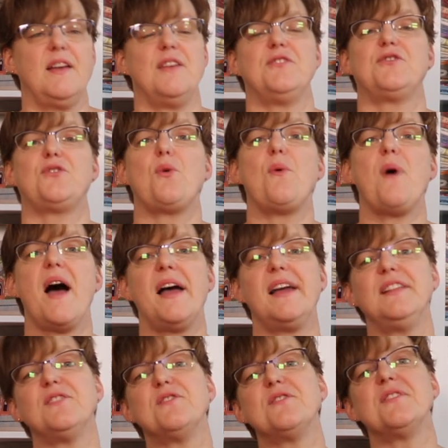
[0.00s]
So
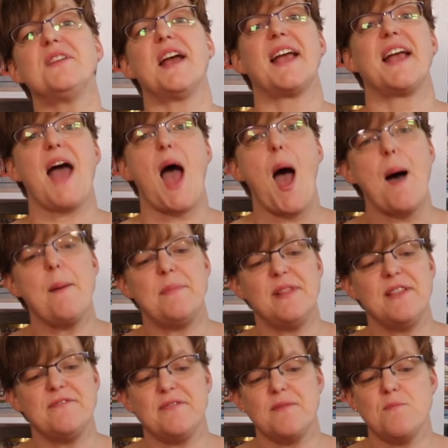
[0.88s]
I learned a
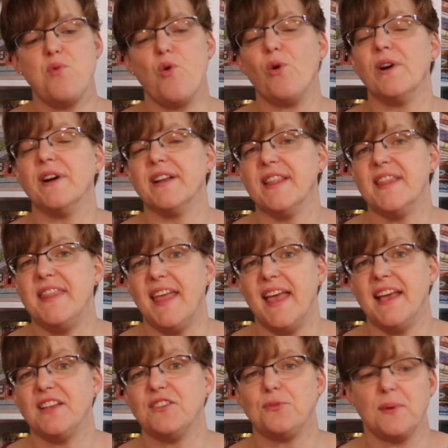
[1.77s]
couple of important
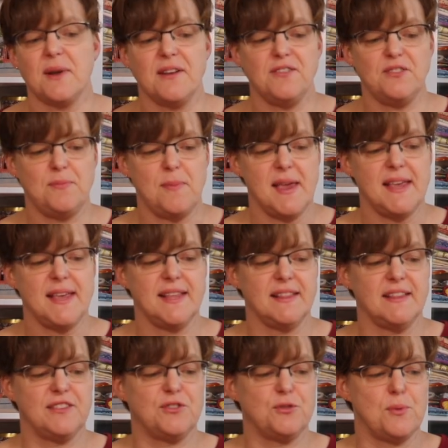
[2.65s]
things when I was
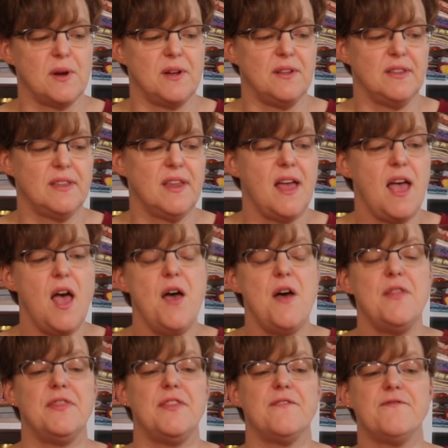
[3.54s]
making this quilt.
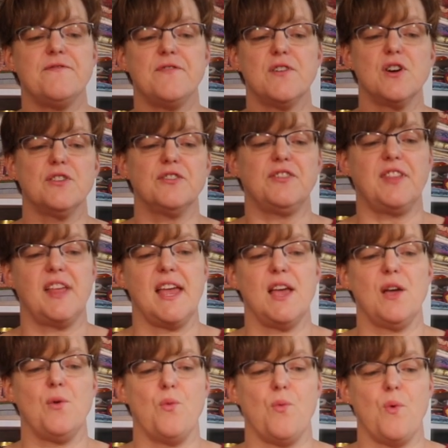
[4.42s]
The first
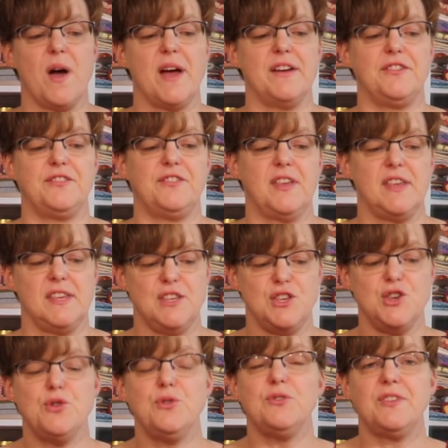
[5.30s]
thing was
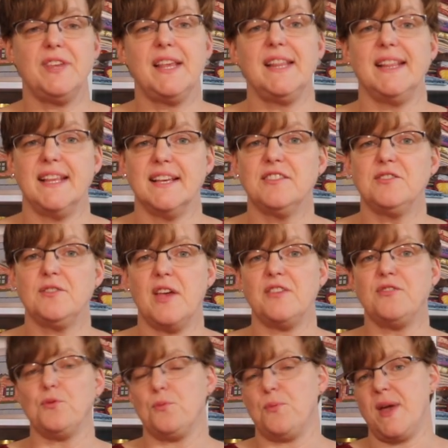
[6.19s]
using this
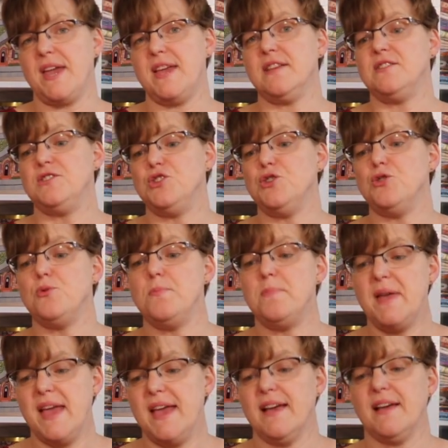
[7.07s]
as a way to
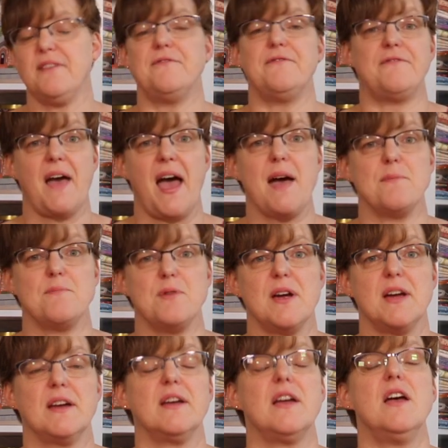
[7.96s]
pick
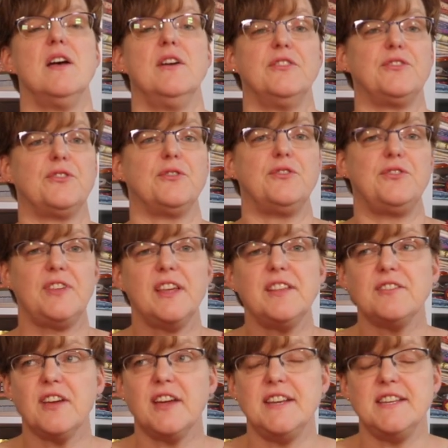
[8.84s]
fabric. So
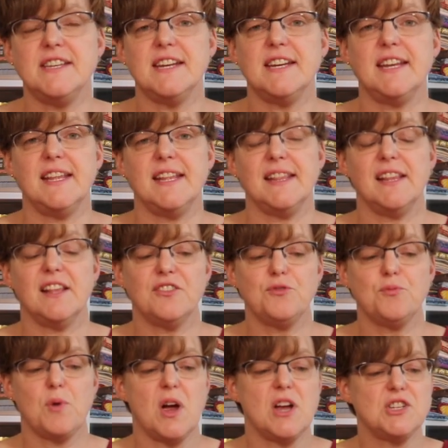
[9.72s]
since I did it in
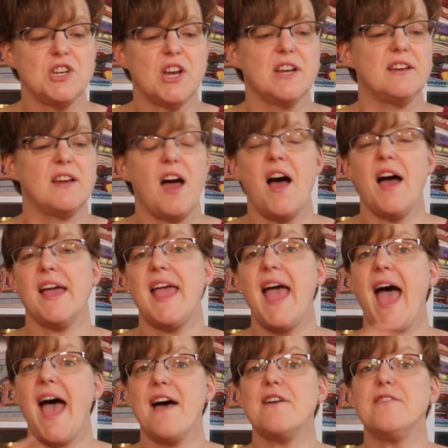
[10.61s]
this project, I
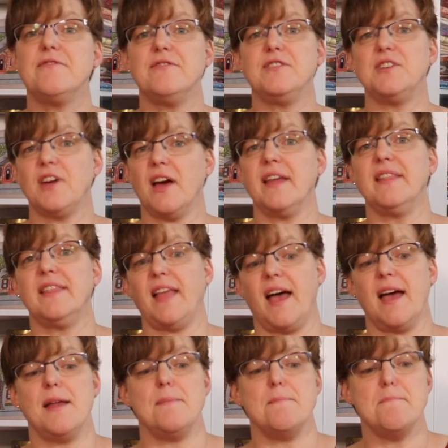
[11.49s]
have done
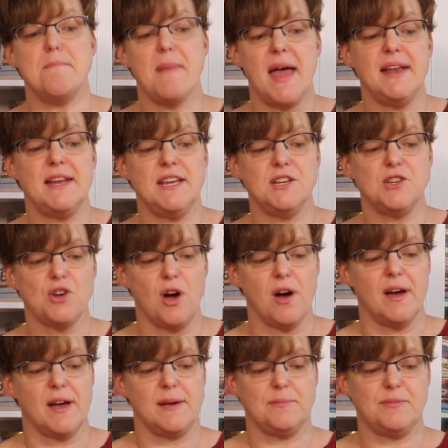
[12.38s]
that many
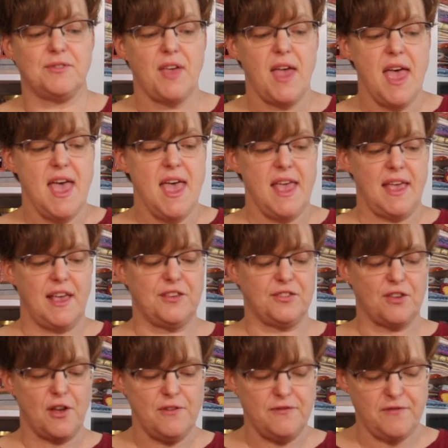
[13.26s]
times.
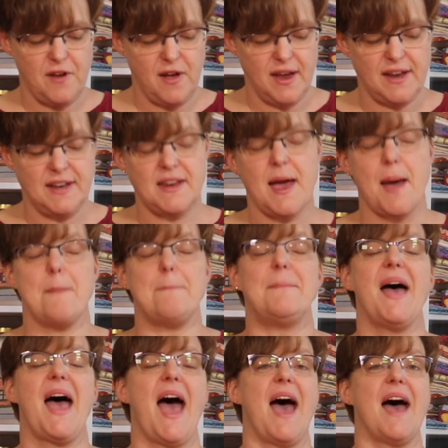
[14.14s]
Is I'll find a
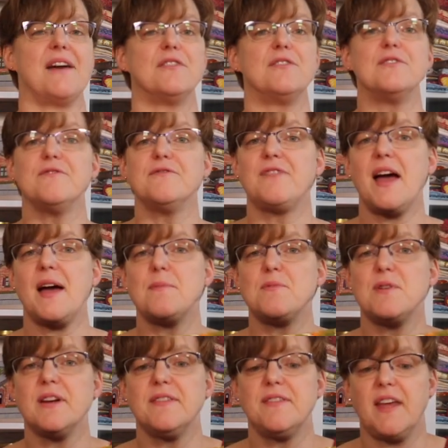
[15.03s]
pattern
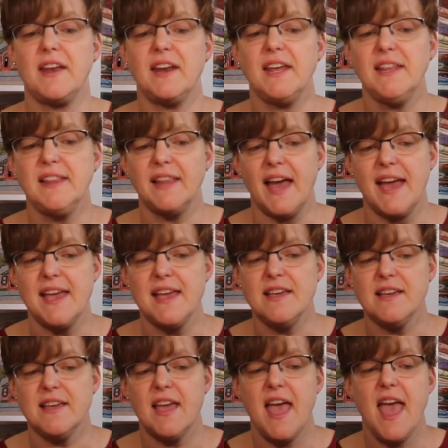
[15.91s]
fabric that I
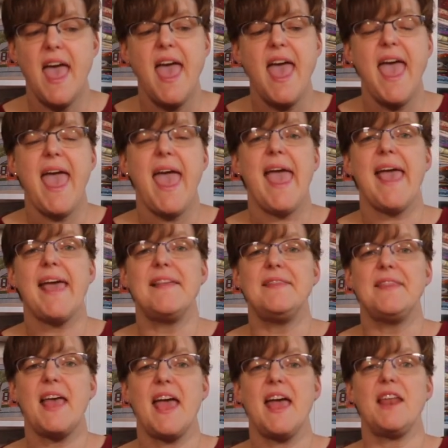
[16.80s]
like,
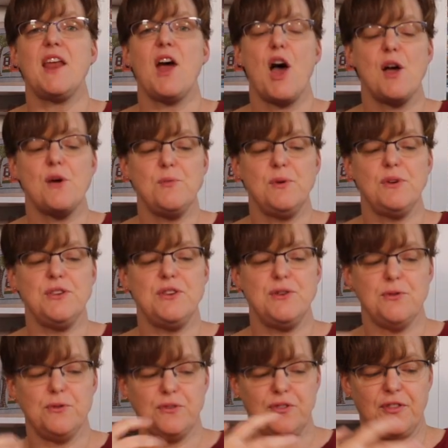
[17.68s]
and then I will
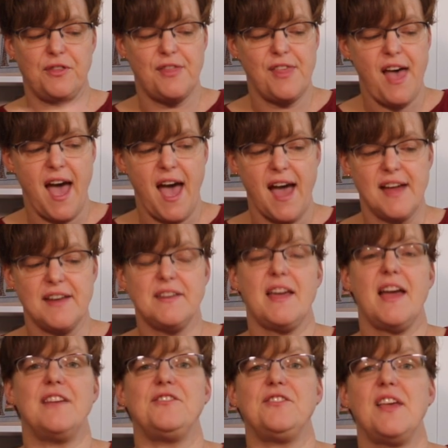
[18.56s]
use that
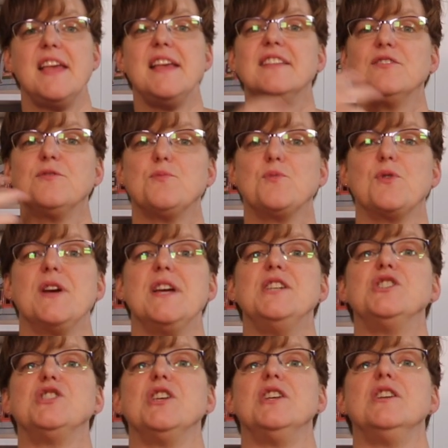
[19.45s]
as
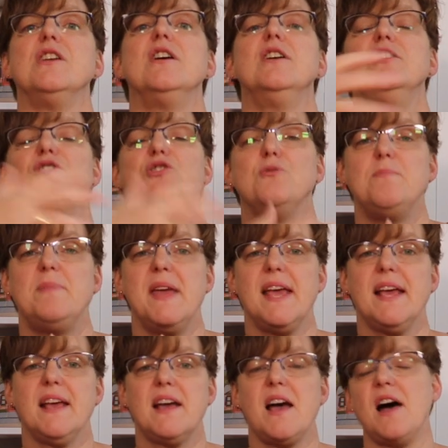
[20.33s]
inspiration to
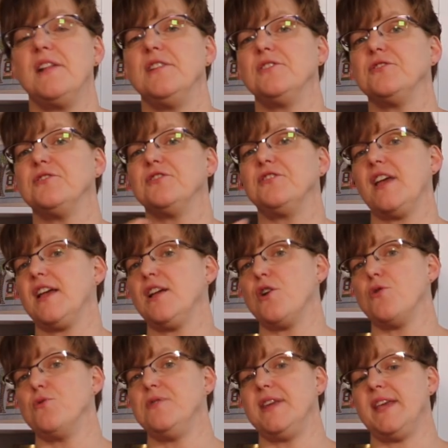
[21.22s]
pick colors that
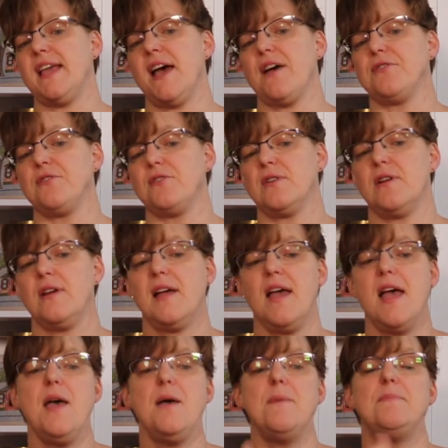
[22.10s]
go together.
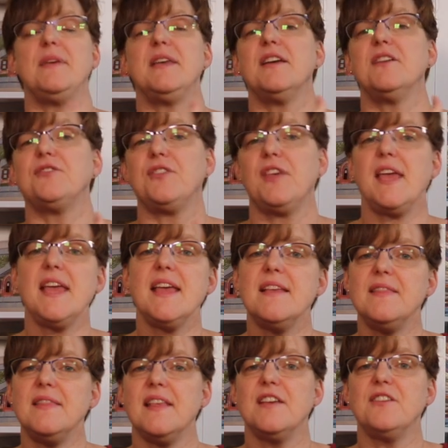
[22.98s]
Because
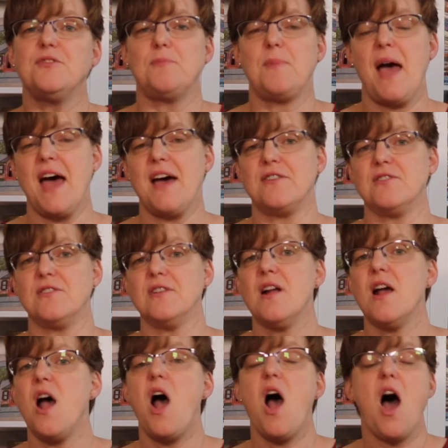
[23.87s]
in this
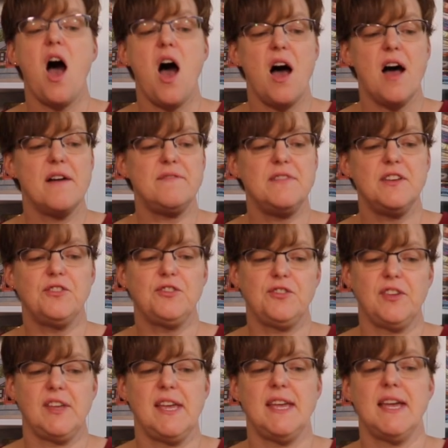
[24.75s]
pattern,
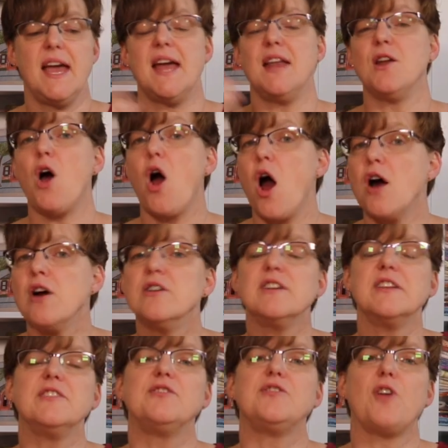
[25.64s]
obviously an
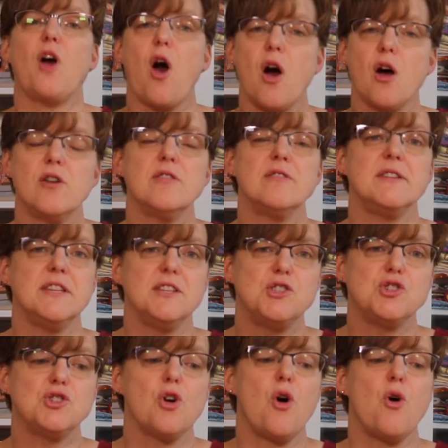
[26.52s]
artist already
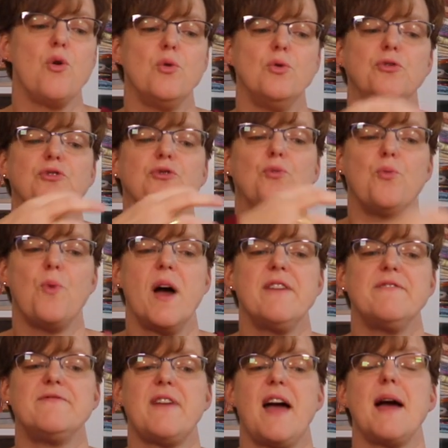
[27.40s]
chose
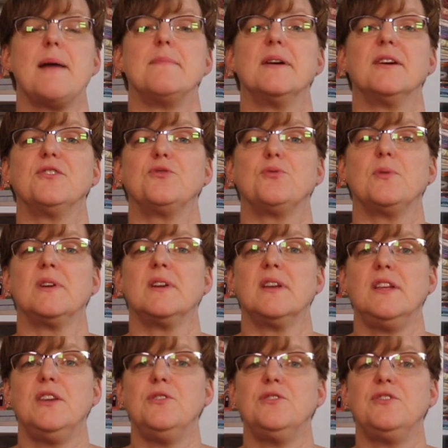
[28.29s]
what fabrics we're
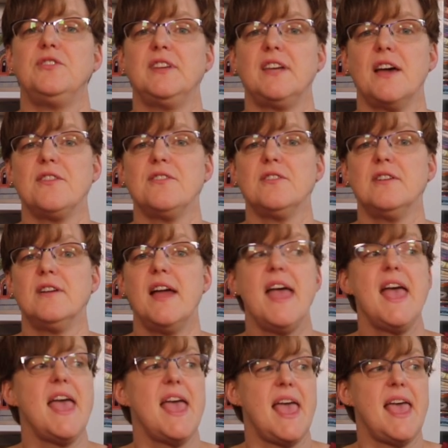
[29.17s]
gonna use together,
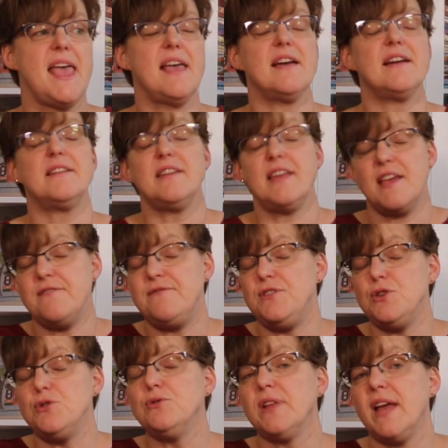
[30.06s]
And
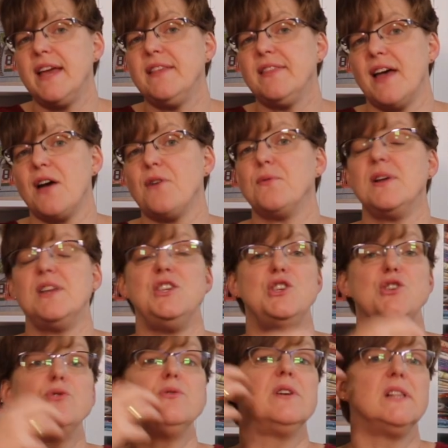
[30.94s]
if you like that one,
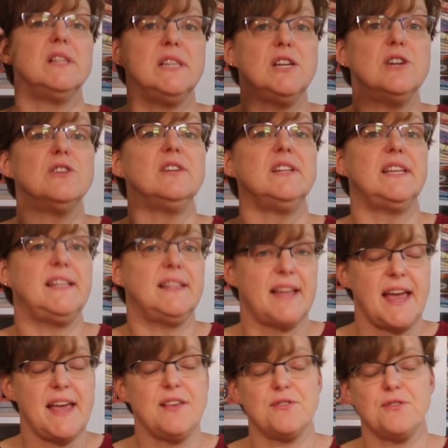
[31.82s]
you clearly
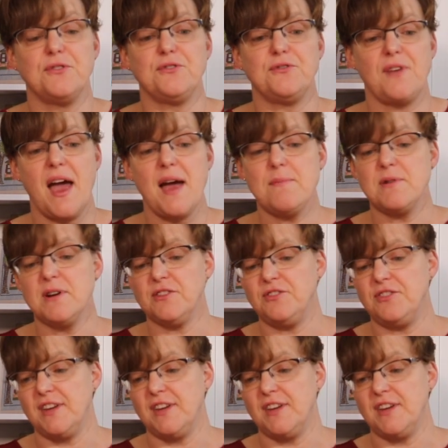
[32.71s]
like those fabrics